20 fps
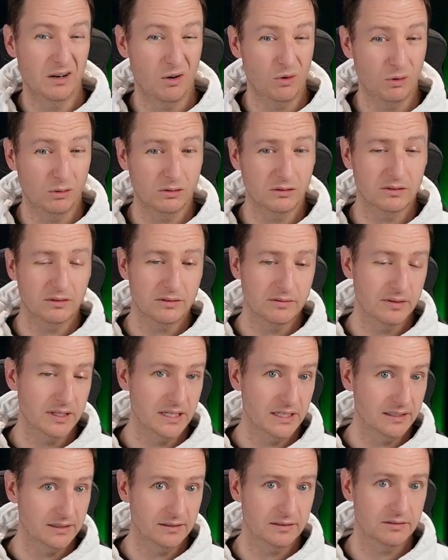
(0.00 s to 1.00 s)
old,
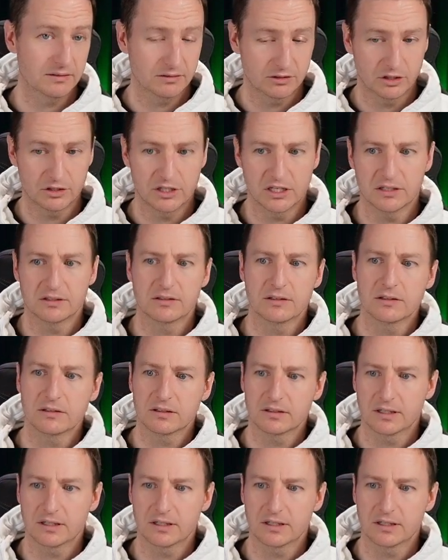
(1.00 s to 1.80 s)
these suggestions.